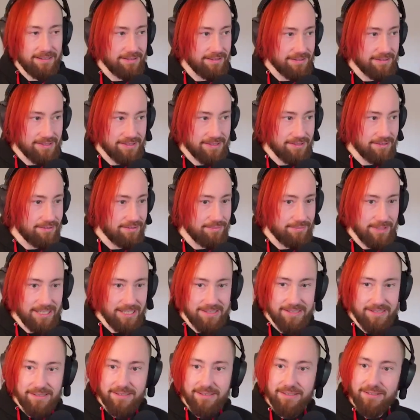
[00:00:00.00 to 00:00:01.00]
So
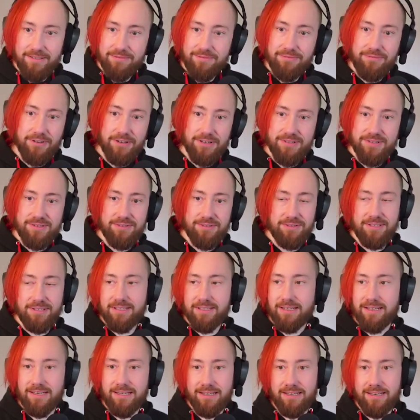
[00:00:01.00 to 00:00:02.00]
basically, Foster and
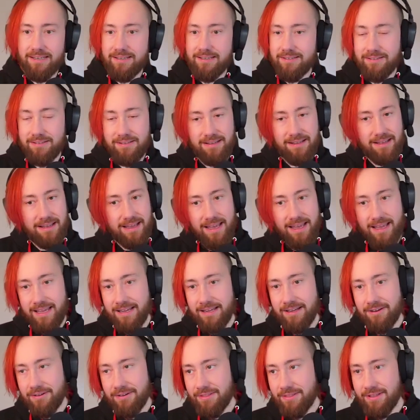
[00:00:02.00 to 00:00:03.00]
I
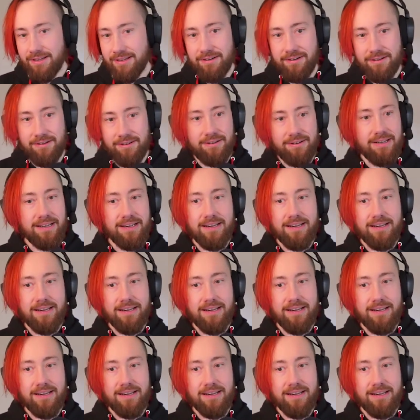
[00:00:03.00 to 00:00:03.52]
hang out there,